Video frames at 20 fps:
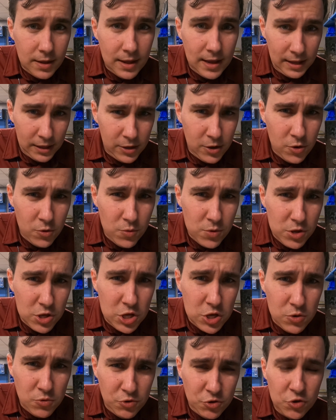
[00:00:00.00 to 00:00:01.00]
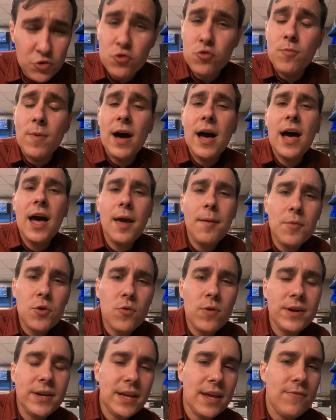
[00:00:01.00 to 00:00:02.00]
Hello YouTube. I am
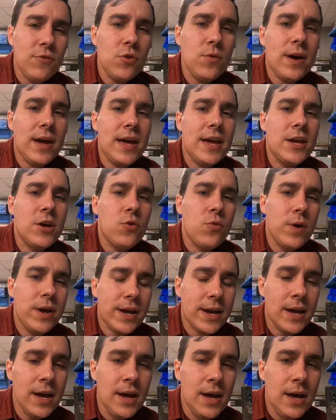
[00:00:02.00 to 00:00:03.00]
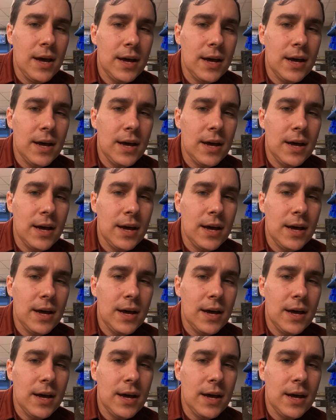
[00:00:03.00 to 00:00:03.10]
going to give you a quick